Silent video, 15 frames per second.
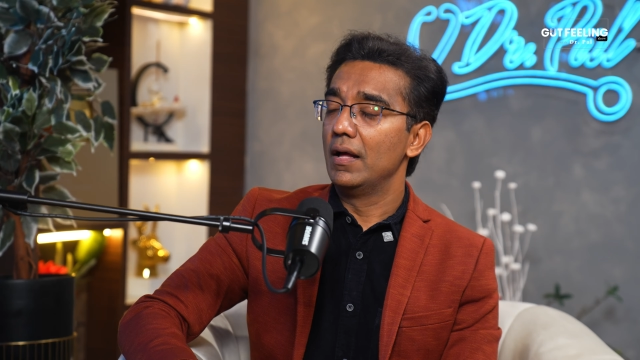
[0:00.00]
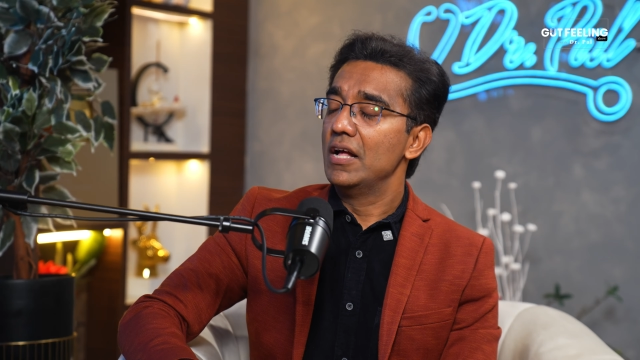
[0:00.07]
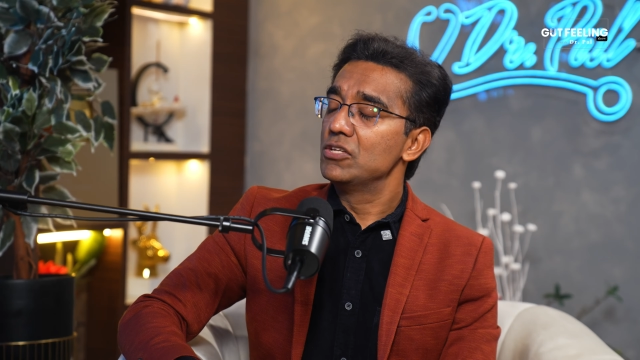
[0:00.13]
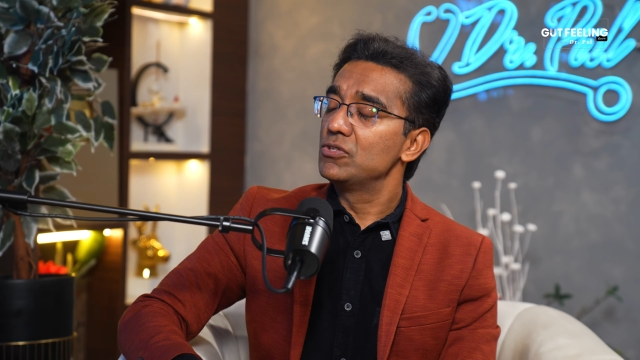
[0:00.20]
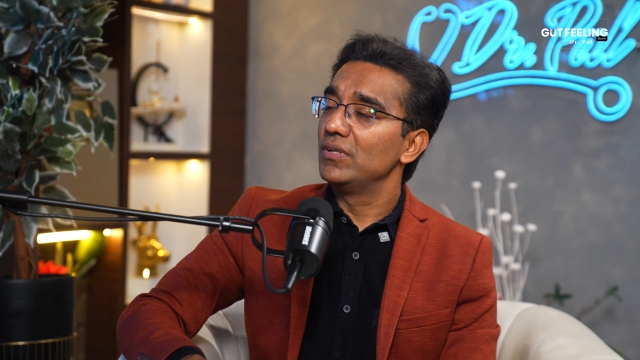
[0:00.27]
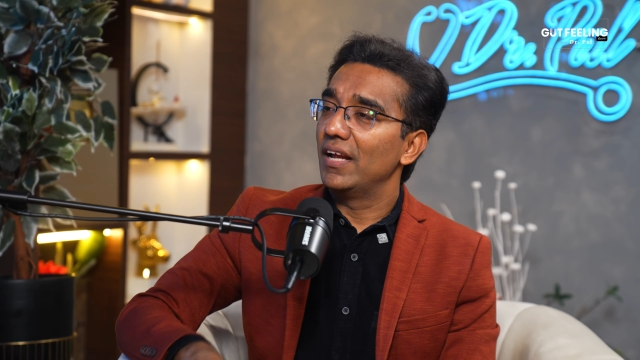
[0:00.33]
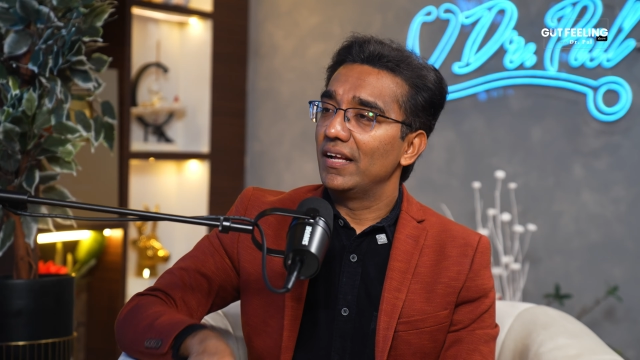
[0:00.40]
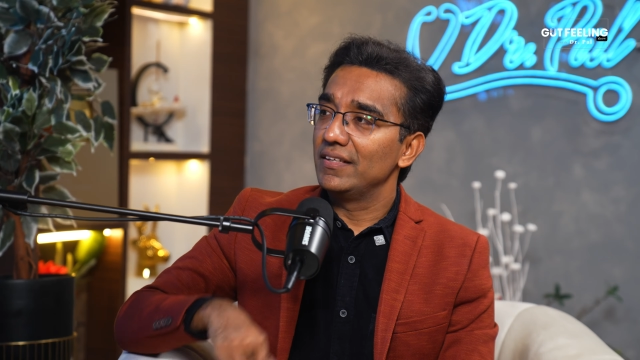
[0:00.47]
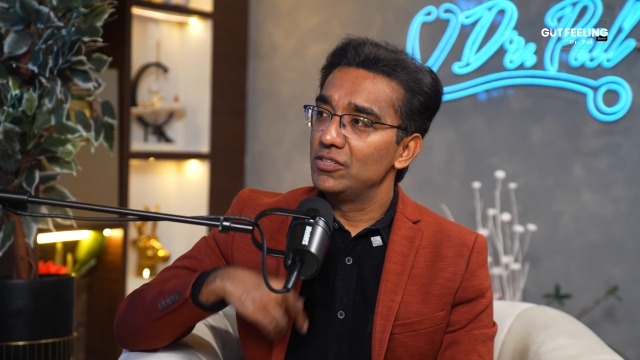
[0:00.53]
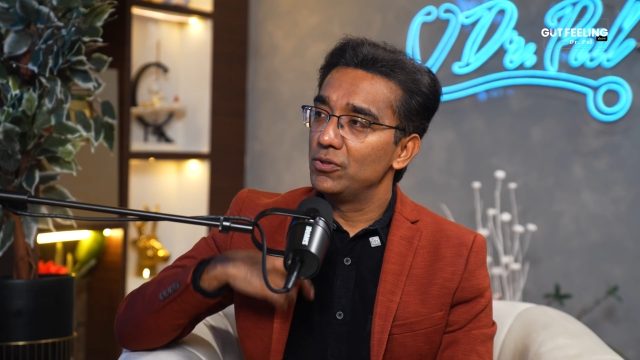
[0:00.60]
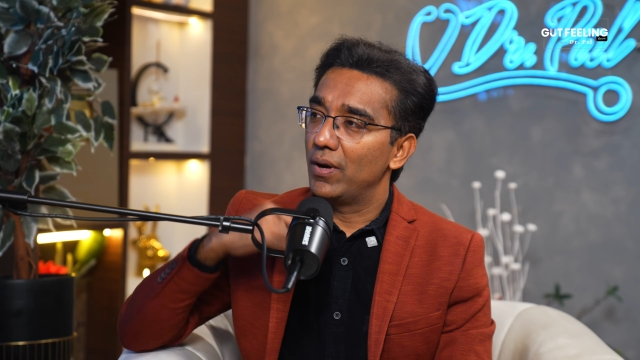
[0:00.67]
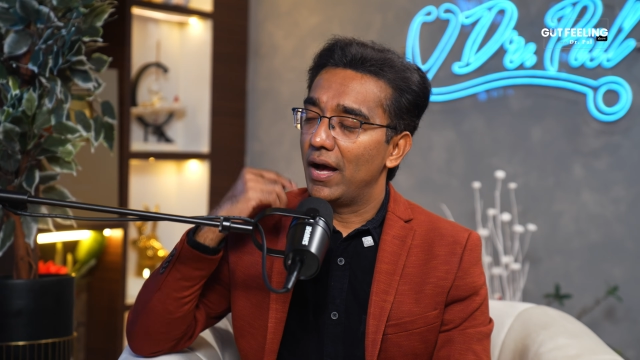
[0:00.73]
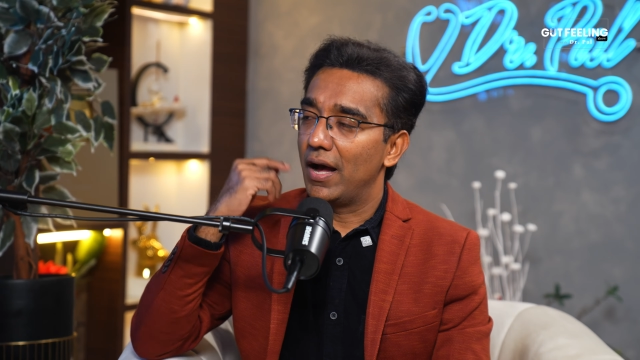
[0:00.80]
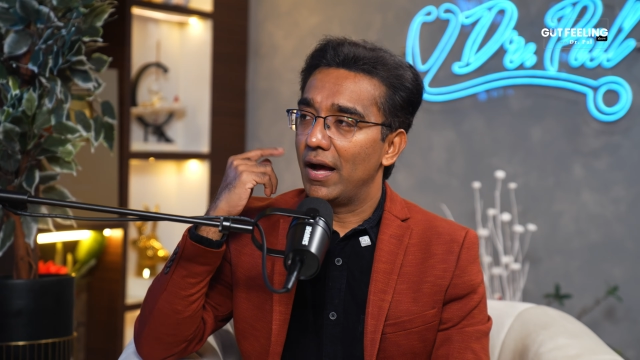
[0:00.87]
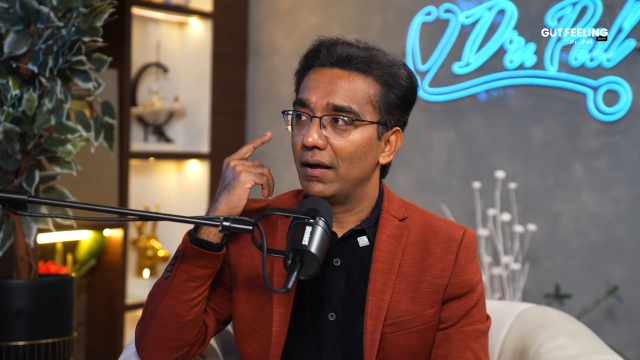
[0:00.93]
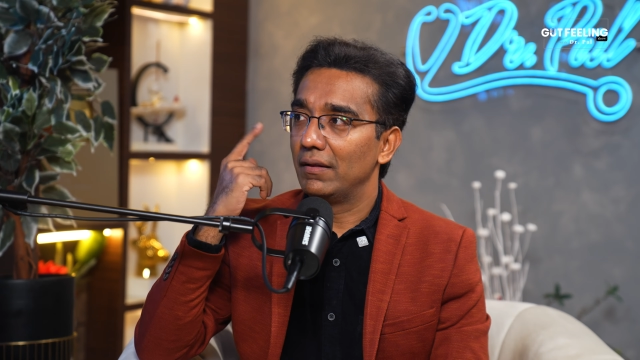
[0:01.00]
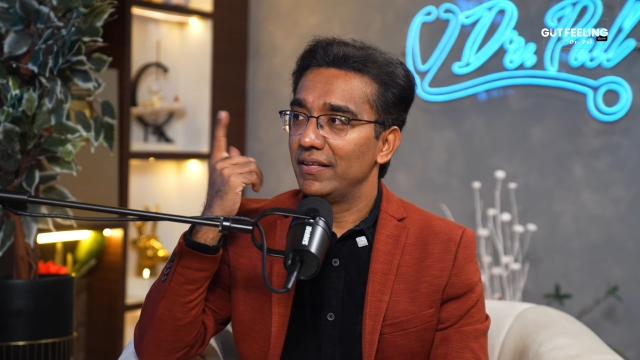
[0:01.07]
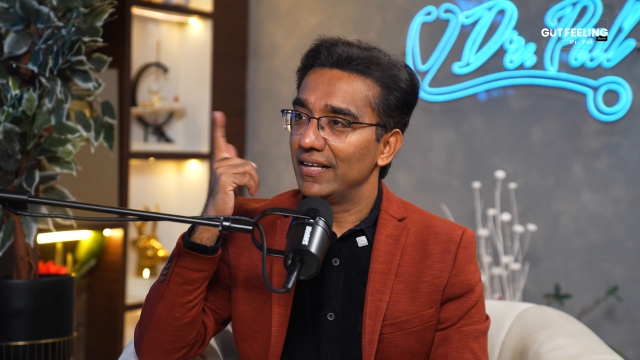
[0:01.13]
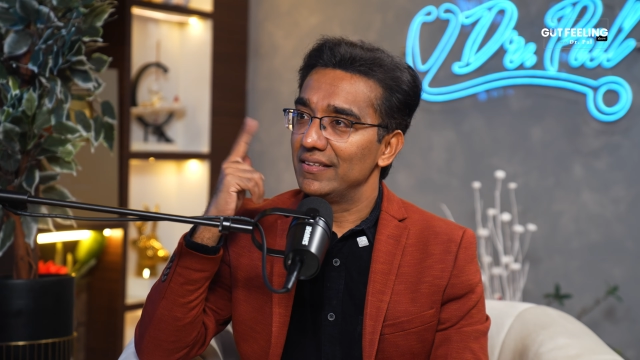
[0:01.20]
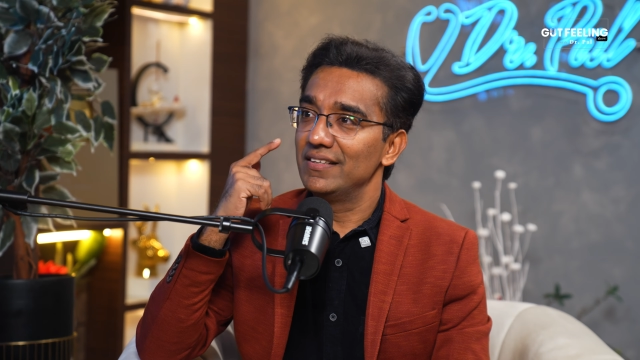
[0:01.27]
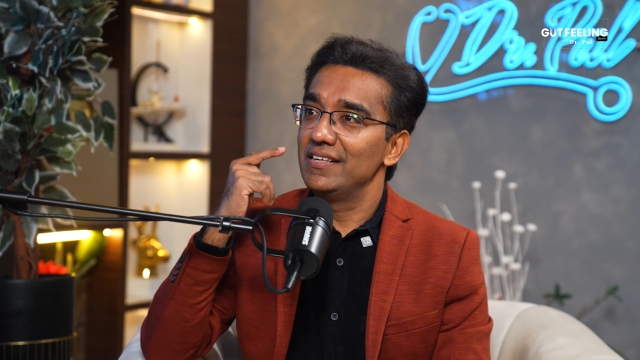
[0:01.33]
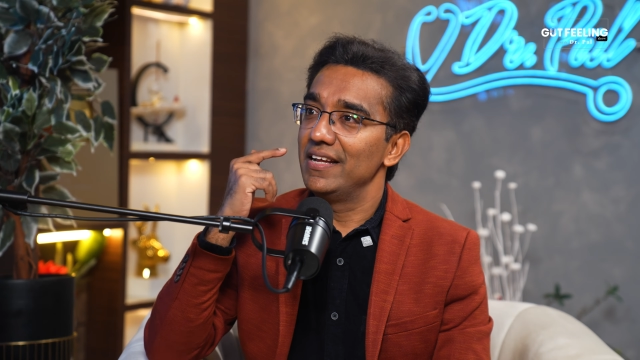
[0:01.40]
So the
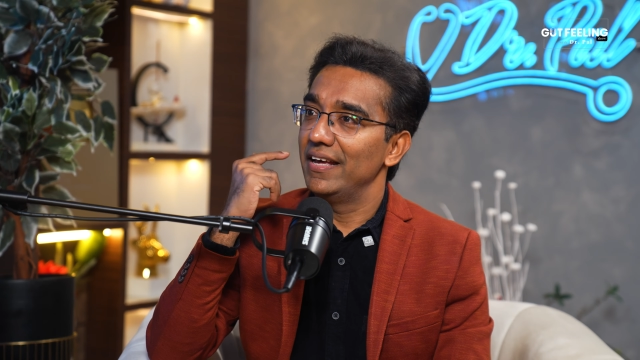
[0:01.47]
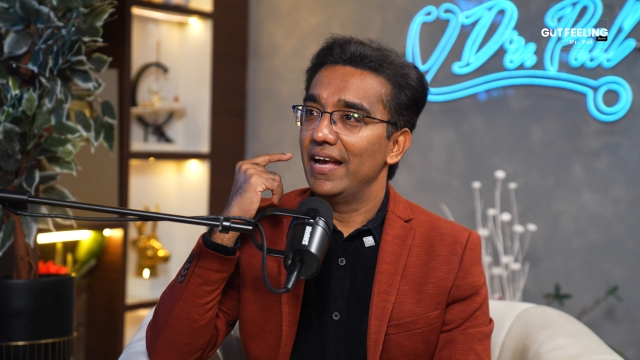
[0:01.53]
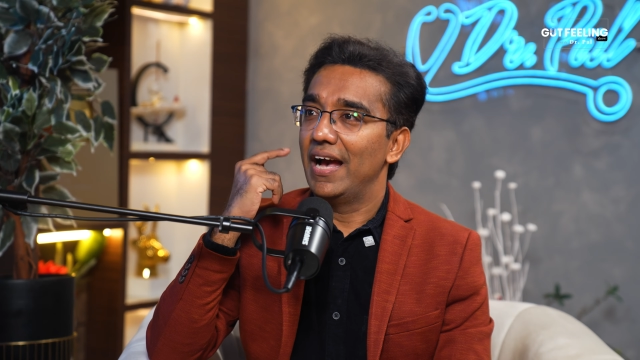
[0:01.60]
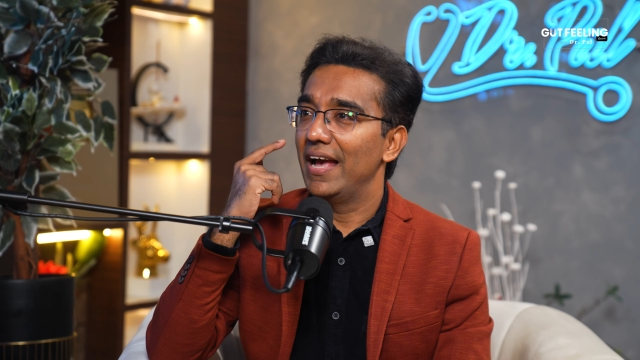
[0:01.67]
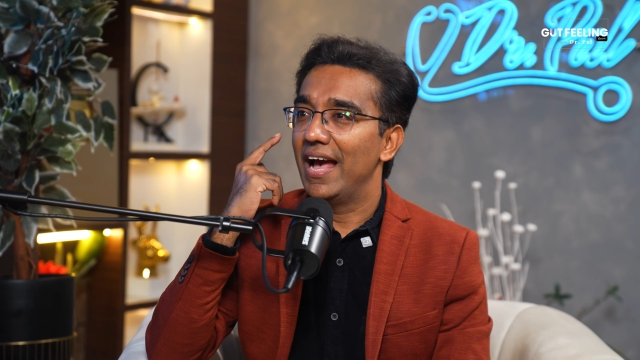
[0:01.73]
other day I